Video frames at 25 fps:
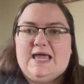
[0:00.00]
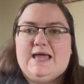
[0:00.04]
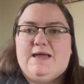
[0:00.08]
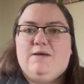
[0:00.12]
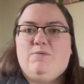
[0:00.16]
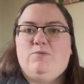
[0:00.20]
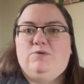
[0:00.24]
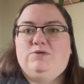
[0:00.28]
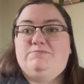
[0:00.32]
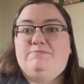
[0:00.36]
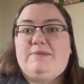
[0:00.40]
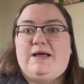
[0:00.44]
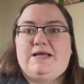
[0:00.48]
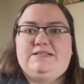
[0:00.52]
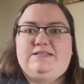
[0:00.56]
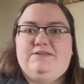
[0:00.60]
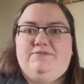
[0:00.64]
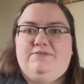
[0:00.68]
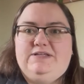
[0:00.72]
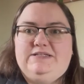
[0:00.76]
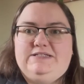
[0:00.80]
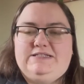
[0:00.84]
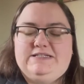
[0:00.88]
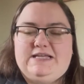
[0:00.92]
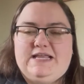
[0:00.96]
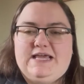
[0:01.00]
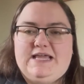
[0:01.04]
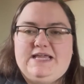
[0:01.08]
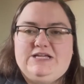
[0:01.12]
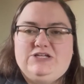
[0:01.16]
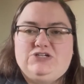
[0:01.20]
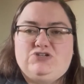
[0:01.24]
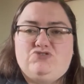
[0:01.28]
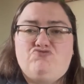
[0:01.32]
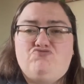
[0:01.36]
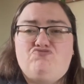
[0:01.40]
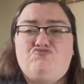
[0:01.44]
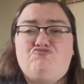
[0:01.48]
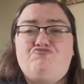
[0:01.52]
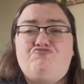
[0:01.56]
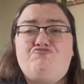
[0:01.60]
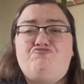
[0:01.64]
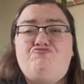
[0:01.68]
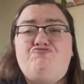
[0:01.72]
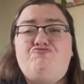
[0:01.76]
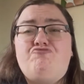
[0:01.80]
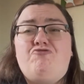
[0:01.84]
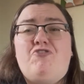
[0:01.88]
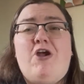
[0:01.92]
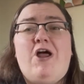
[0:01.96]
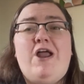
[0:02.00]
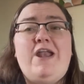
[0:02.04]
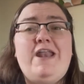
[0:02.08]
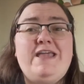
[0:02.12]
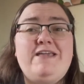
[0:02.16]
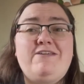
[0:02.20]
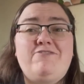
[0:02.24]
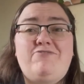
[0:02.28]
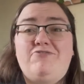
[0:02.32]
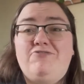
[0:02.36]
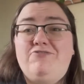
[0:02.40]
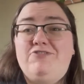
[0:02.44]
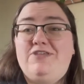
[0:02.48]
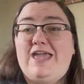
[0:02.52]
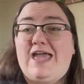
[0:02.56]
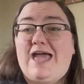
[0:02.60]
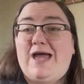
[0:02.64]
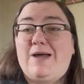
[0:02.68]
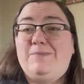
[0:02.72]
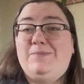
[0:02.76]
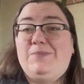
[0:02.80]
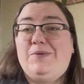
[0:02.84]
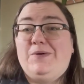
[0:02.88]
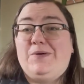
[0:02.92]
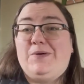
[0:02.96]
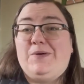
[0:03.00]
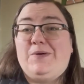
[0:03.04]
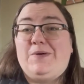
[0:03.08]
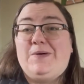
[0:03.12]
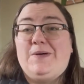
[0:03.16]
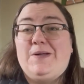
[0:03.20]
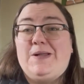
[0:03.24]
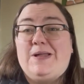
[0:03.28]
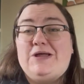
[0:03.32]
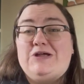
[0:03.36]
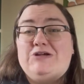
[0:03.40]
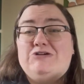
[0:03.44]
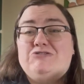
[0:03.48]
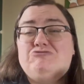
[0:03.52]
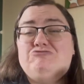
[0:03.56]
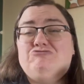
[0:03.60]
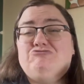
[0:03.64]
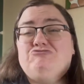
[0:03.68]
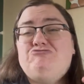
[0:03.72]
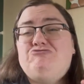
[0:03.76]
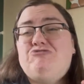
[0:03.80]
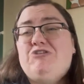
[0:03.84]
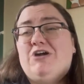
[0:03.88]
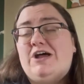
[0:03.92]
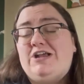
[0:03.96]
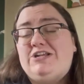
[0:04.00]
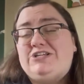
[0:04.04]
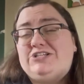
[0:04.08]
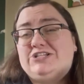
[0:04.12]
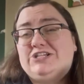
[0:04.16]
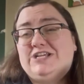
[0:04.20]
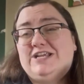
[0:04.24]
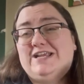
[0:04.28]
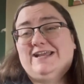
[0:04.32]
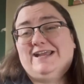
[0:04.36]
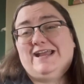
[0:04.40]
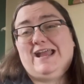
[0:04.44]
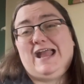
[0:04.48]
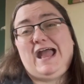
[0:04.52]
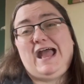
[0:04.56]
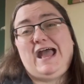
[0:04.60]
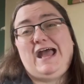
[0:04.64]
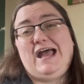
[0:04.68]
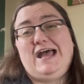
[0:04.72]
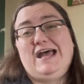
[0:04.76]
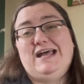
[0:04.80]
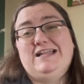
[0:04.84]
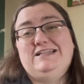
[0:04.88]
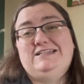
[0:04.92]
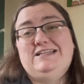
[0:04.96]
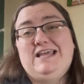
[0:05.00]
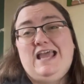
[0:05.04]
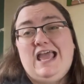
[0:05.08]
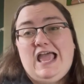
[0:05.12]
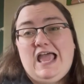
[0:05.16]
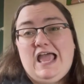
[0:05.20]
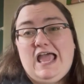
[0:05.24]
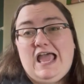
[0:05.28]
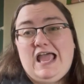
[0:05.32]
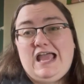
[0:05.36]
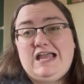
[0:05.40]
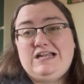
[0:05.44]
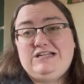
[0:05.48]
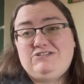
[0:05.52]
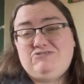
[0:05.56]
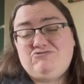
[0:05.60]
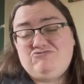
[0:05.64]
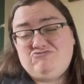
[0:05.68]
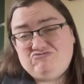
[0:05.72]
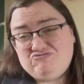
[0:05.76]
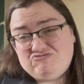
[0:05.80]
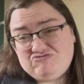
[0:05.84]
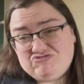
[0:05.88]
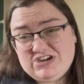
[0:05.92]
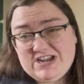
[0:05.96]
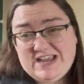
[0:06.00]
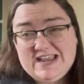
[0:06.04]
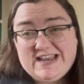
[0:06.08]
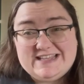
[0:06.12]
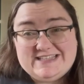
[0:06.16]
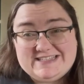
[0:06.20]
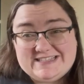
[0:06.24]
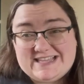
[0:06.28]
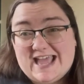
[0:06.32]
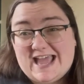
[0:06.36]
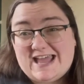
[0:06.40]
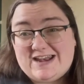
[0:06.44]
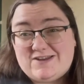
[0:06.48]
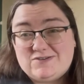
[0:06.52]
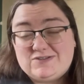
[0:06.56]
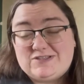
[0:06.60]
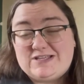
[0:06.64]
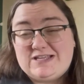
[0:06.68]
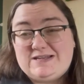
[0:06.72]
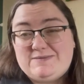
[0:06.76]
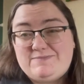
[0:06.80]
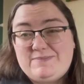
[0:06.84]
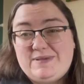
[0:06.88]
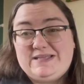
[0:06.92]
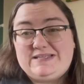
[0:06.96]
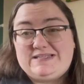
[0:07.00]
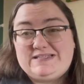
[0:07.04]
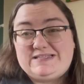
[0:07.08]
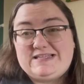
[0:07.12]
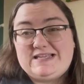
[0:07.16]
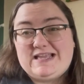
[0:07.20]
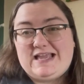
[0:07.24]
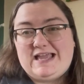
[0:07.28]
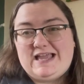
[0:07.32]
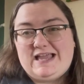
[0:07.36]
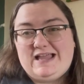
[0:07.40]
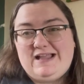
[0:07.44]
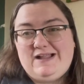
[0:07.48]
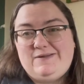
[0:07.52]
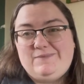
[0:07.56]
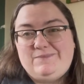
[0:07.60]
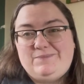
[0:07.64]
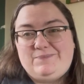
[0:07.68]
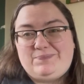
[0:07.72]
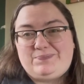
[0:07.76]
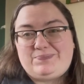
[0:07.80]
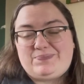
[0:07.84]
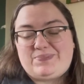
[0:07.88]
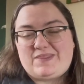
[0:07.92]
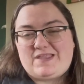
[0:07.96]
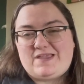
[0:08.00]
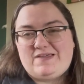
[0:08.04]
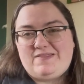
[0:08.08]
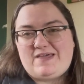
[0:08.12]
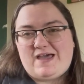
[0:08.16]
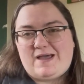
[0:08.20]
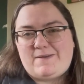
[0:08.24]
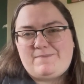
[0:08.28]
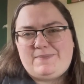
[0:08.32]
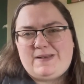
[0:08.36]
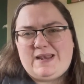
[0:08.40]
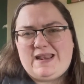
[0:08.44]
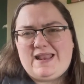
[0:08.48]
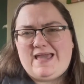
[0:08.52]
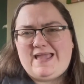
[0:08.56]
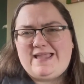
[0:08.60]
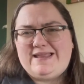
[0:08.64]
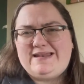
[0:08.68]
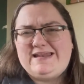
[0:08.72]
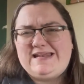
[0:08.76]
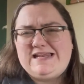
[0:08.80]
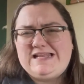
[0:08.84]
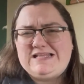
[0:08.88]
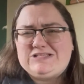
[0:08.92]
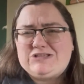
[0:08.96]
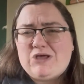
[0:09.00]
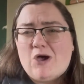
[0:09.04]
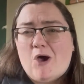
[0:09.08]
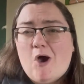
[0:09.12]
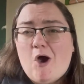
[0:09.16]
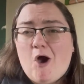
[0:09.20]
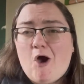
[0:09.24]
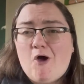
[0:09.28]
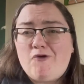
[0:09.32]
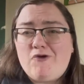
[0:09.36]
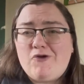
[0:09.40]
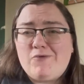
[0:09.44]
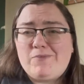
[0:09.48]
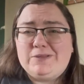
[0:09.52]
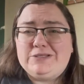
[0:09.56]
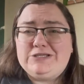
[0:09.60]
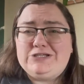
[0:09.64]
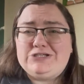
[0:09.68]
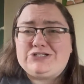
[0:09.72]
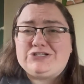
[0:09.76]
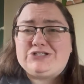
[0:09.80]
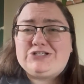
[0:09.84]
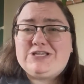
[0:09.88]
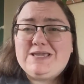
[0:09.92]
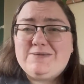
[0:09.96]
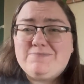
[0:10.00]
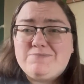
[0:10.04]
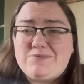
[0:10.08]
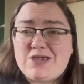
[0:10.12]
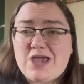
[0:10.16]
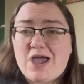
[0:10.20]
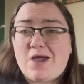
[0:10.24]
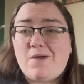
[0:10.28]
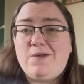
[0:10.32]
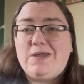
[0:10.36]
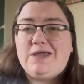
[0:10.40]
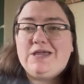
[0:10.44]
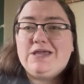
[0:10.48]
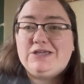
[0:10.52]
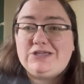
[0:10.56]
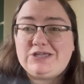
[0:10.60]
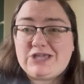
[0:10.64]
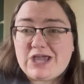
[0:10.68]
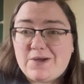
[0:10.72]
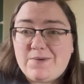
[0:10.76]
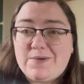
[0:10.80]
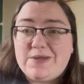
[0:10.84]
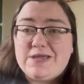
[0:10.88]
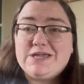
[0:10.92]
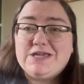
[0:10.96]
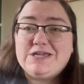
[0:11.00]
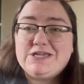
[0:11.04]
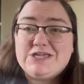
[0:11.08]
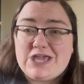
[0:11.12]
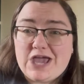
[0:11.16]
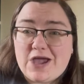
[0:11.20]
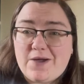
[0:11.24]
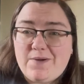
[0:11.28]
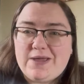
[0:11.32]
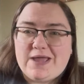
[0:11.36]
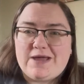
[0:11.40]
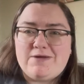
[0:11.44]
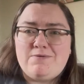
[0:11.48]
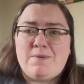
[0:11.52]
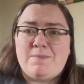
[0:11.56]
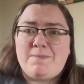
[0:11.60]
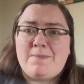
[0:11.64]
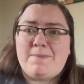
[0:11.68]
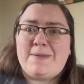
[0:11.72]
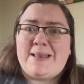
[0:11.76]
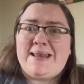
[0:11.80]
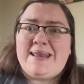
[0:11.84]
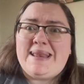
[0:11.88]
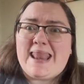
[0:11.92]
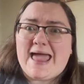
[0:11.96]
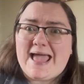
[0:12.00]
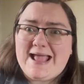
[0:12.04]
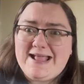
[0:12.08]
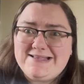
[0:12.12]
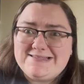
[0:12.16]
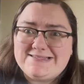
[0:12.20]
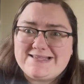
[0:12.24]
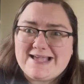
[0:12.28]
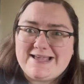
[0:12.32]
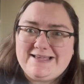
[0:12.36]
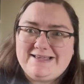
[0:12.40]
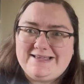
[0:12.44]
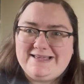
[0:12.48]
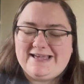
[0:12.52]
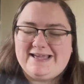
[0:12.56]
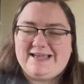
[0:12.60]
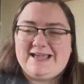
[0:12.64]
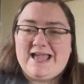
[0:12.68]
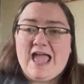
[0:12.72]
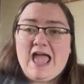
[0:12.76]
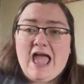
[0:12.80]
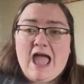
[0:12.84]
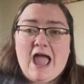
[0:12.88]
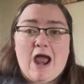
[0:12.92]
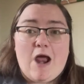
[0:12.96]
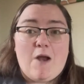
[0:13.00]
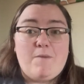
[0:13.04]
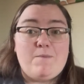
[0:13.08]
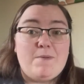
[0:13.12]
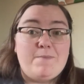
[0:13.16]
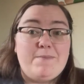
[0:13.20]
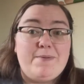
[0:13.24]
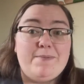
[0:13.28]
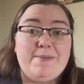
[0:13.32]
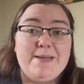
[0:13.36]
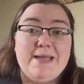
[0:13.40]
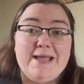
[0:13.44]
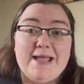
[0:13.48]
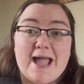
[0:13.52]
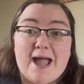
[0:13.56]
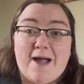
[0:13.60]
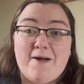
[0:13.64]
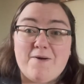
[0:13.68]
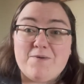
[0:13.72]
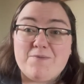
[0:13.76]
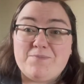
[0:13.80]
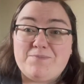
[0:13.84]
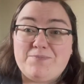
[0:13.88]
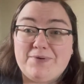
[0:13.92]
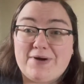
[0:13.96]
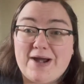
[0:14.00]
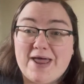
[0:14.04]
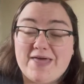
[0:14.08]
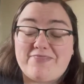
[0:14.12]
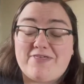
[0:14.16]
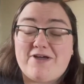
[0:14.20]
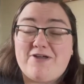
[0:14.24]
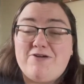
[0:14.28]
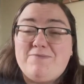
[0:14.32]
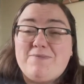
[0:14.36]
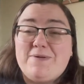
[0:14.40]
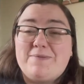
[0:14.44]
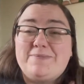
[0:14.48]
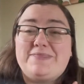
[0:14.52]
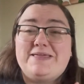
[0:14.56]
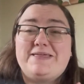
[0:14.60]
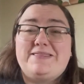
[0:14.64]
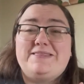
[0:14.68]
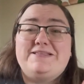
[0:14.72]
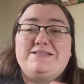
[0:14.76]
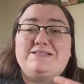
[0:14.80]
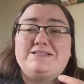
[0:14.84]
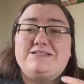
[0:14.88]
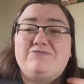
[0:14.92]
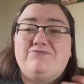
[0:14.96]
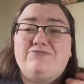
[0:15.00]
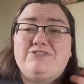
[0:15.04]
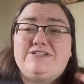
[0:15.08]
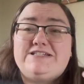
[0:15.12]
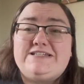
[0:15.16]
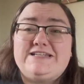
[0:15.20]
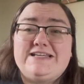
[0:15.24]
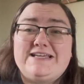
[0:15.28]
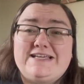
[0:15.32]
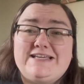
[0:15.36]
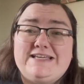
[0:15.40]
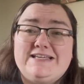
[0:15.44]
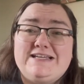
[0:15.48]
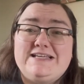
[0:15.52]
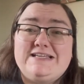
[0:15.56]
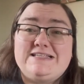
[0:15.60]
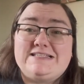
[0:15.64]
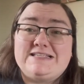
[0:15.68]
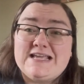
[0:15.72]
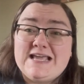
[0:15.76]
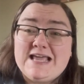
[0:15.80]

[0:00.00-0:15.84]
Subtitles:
was massively delayed, running through the airport, rushing, and really scared I was going to miss that plane. And it's horrible. You just keep going and going and going. I remember my legs aching. I remember being out of breath. I remember thinking, this is ridiculous.